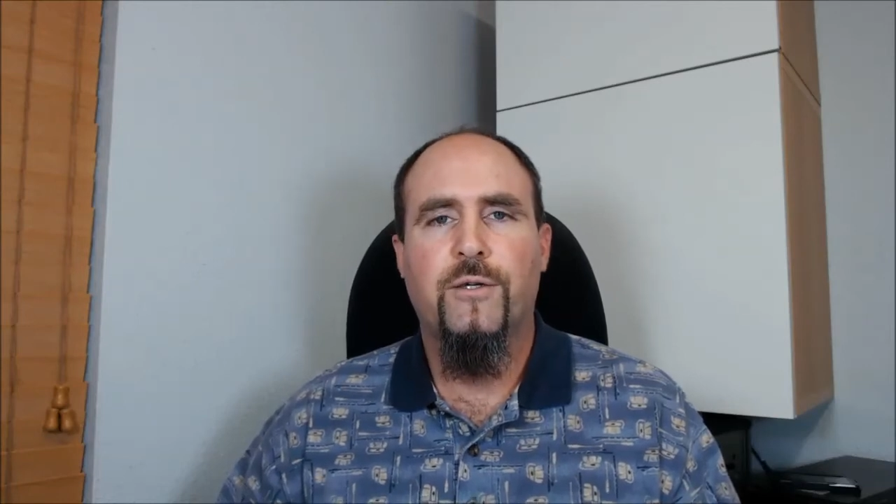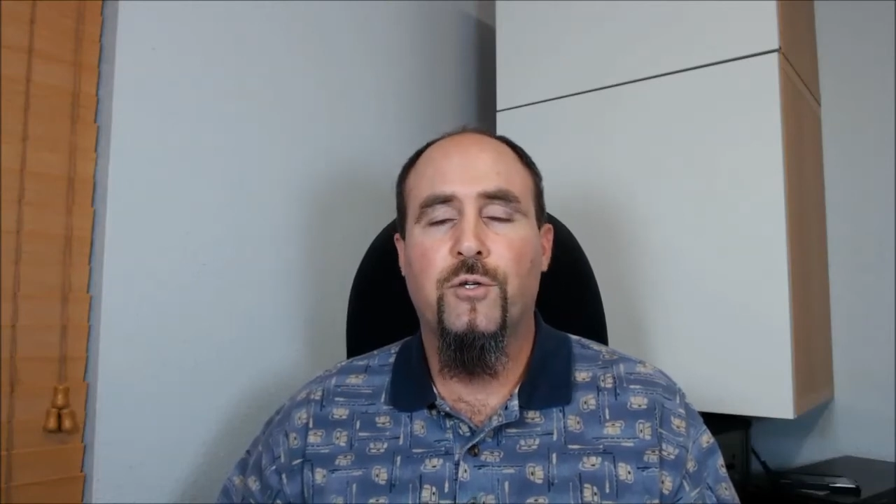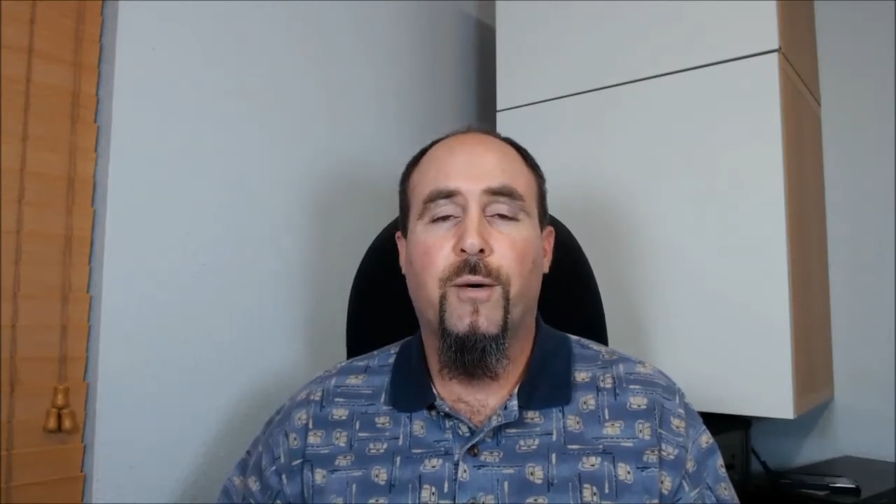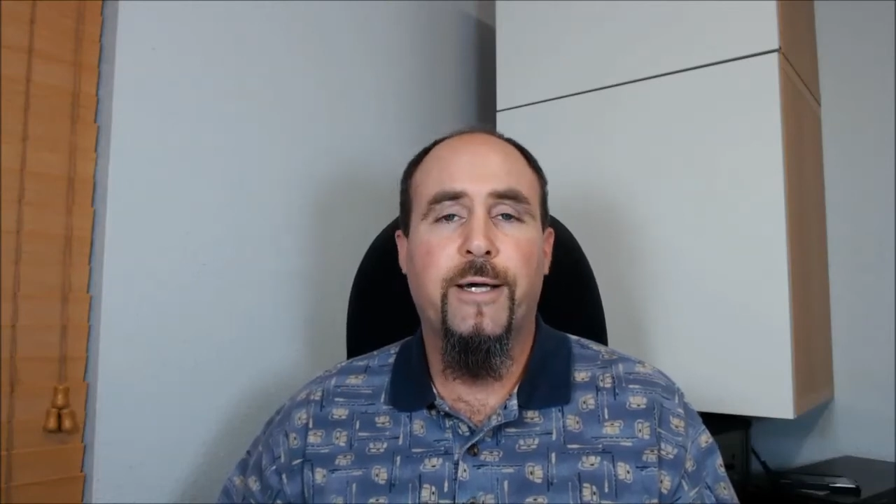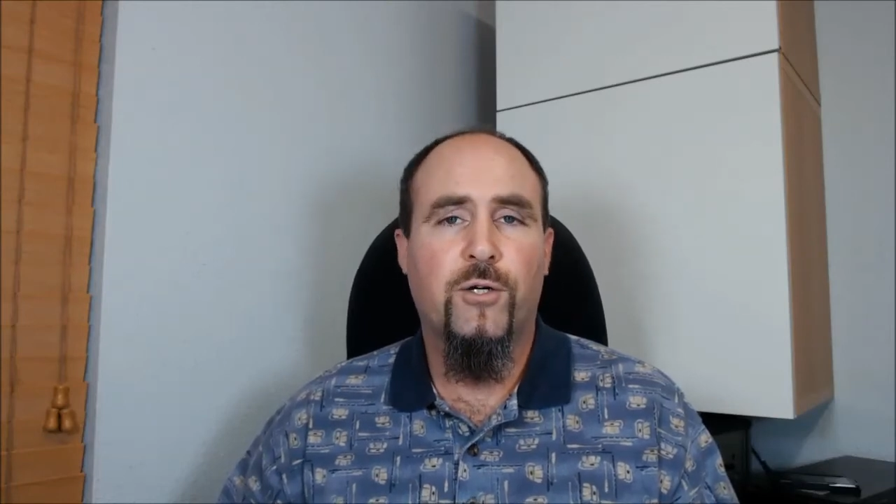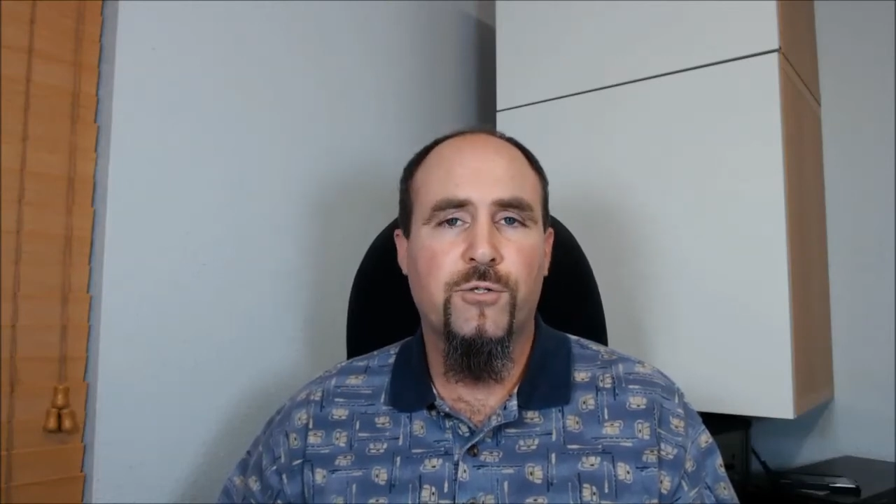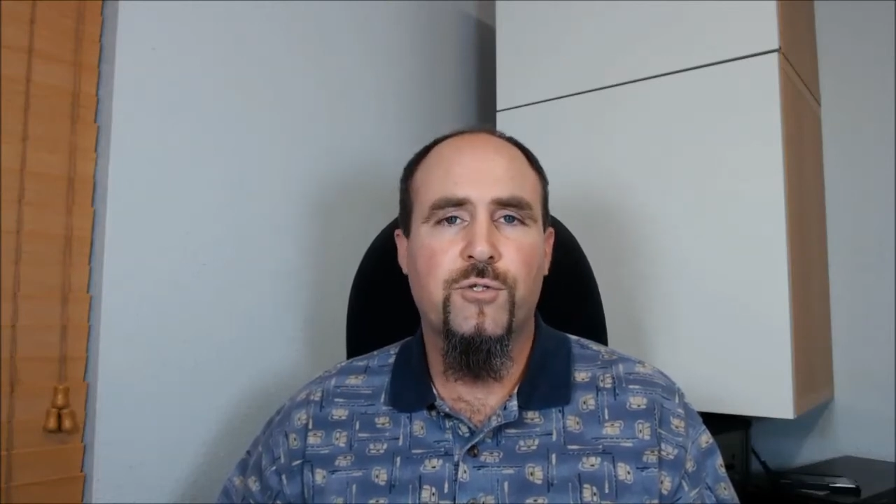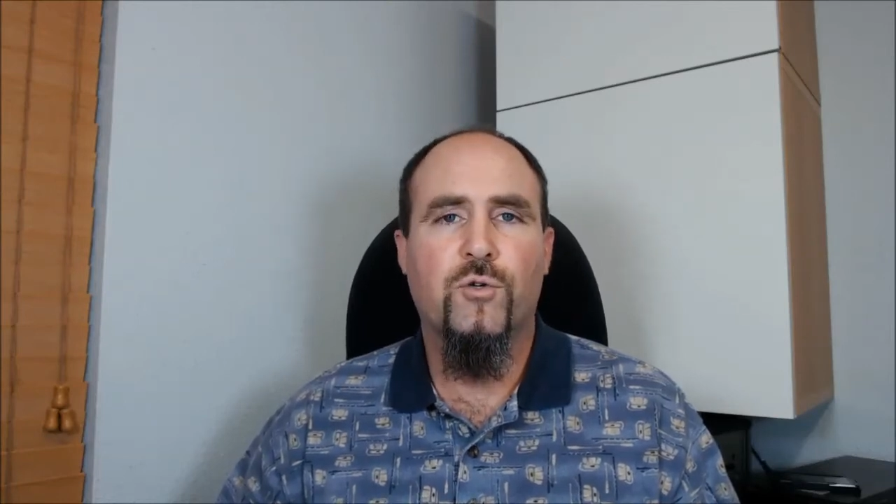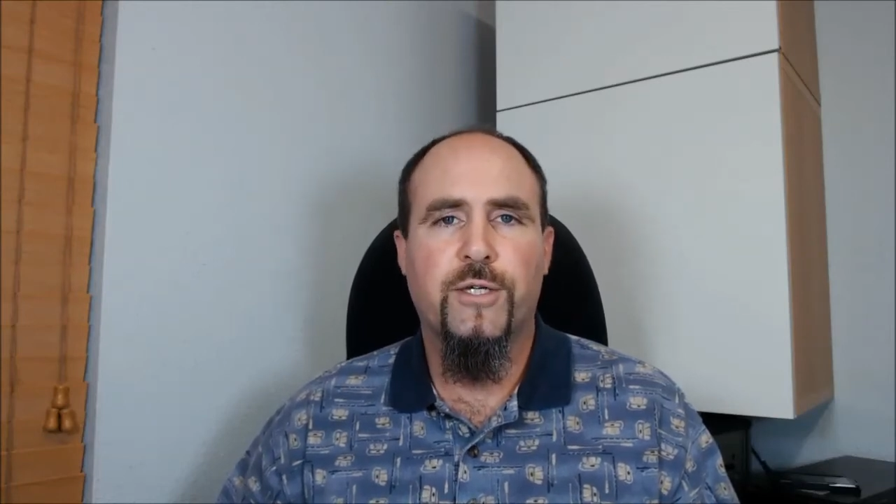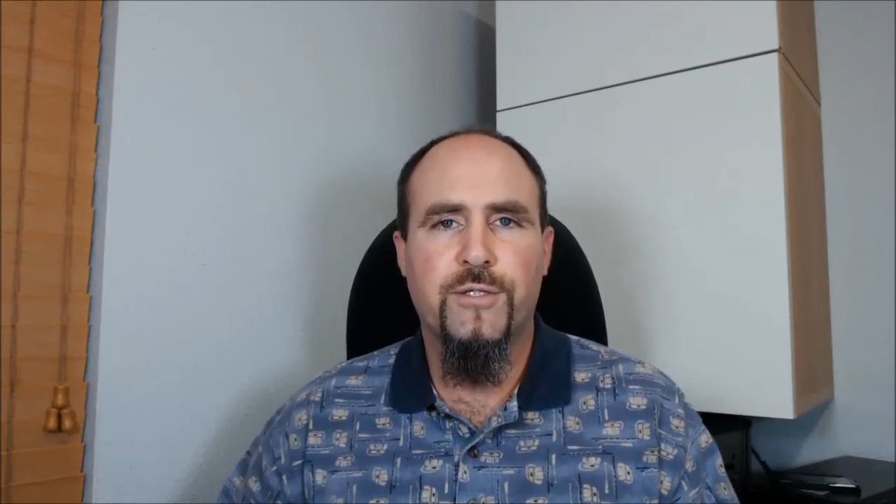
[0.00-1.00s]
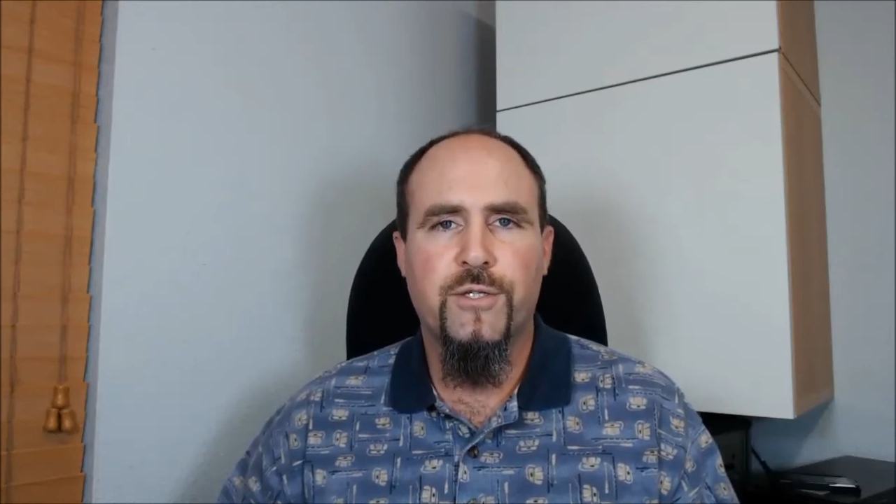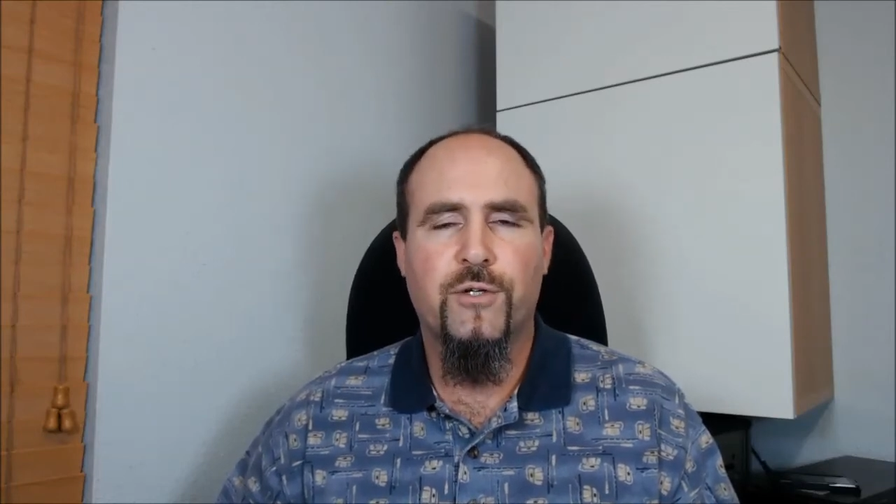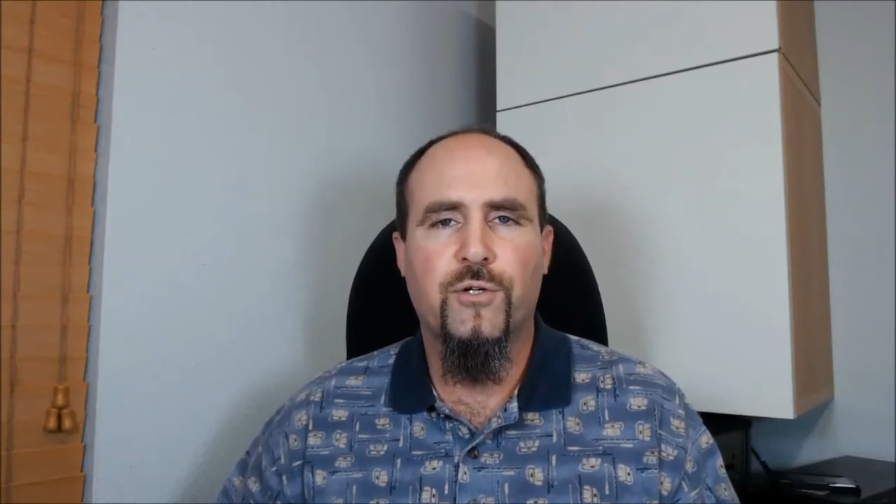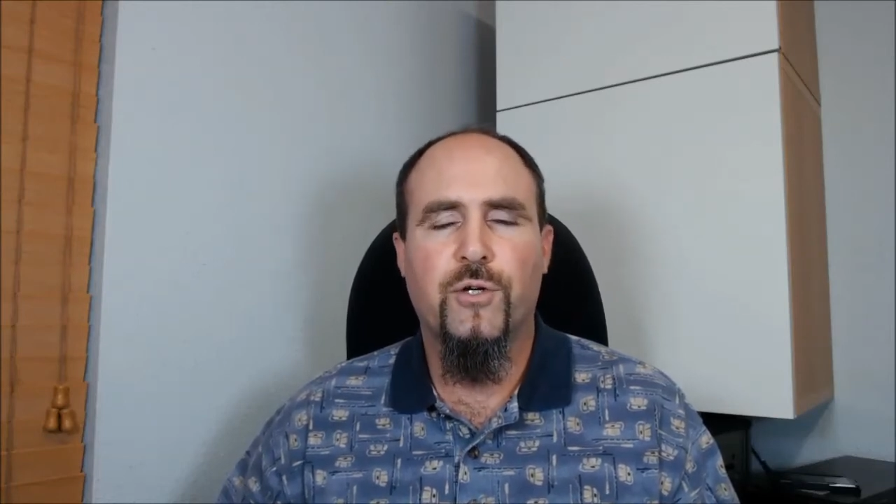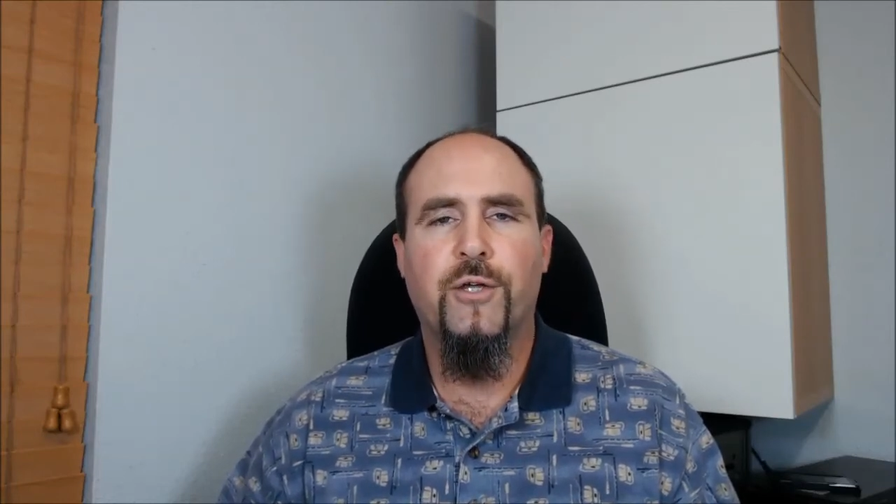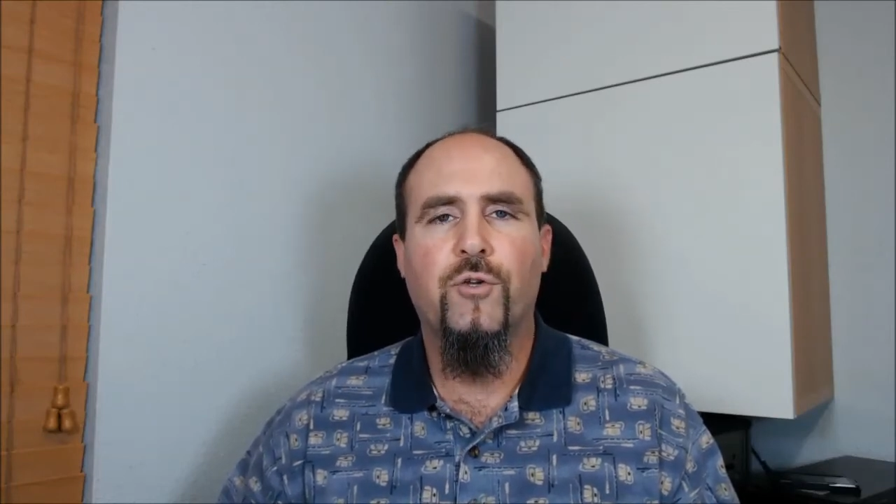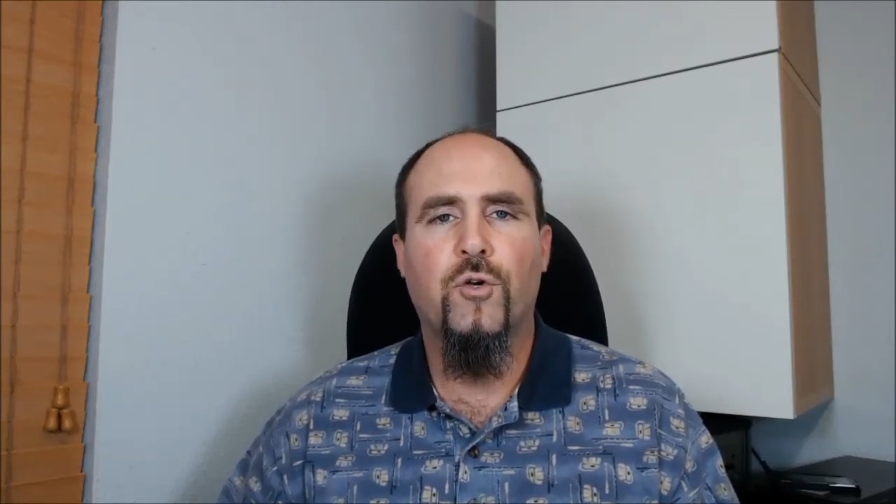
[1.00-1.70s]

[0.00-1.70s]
You might also consider an